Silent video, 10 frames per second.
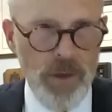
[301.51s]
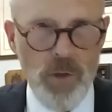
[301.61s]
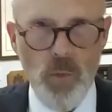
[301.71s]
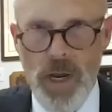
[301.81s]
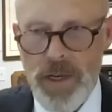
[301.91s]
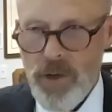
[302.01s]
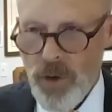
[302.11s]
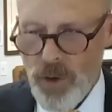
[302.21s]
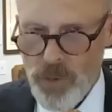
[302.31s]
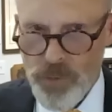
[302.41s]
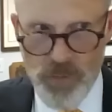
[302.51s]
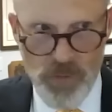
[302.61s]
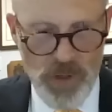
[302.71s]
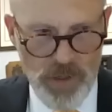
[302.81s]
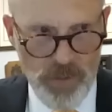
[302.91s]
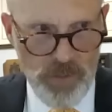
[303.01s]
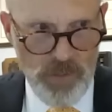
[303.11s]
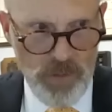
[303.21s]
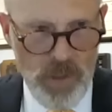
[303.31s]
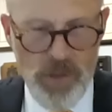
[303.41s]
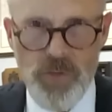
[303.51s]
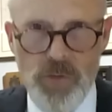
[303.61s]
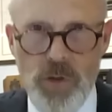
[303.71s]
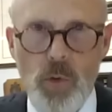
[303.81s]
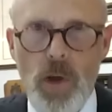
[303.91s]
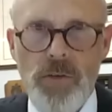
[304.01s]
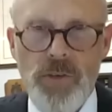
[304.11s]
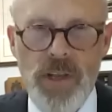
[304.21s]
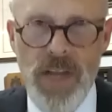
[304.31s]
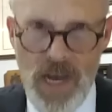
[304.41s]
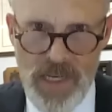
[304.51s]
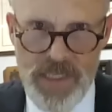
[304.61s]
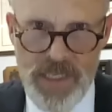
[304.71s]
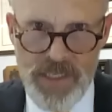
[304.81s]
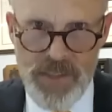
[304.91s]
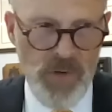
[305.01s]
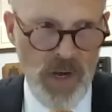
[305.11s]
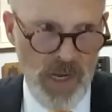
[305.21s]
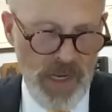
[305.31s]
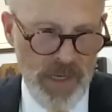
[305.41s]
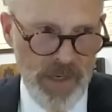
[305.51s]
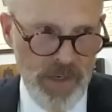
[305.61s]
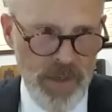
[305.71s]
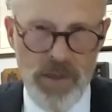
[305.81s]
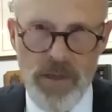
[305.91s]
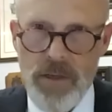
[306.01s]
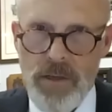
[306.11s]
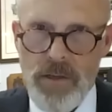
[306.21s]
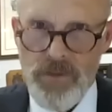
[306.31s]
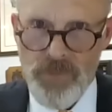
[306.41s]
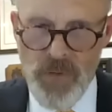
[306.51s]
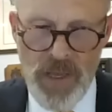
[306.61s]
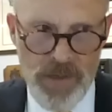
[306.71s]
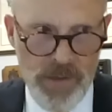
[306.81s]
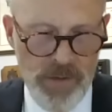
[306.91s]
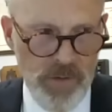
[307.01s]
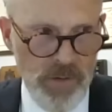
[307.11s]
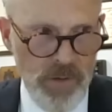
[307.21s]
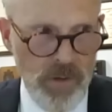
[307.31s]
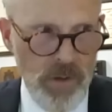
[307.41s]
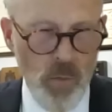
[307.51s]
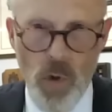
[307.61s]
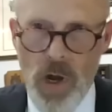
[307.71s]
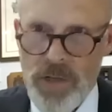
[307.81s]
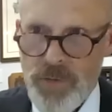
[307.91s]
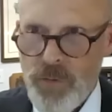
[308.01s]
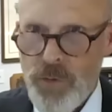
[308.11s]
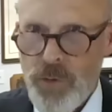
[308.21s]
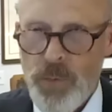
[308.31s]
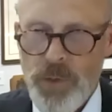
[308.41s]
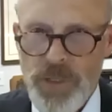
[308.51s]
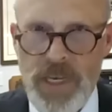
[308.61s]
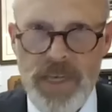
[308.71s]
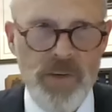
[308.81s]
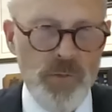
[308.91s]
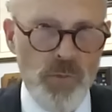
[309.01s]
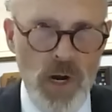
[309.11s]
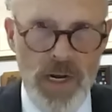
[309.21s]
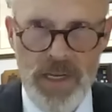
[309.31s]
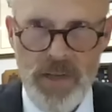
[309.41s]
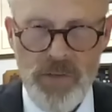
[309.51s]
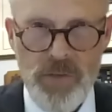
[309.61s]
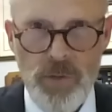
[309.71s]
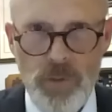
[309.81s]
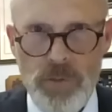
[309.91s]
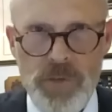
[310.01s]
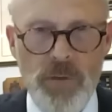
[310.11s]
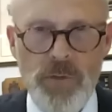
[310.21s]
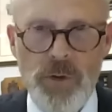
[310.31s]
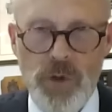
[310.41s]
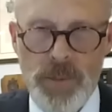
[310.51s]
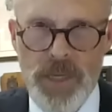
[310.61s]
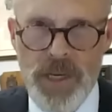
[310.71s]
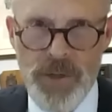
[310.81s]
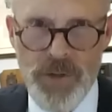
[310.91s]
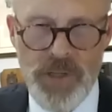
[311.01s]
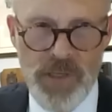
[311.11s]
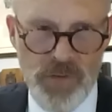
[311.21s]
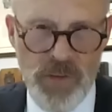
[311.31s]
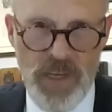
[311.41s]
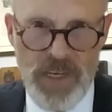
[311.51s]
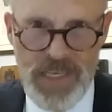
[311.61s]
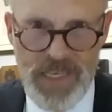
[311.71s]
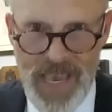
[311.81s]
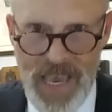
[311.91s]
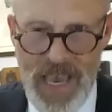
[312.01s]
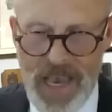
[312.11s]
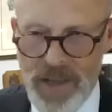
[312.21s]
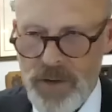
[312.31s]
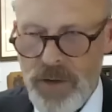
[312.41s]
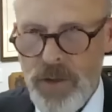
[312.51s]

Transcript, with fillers: And the way it goes is this Stillwell is a non testifying defendant, wants to protect his right against self incrimination to the extent he can.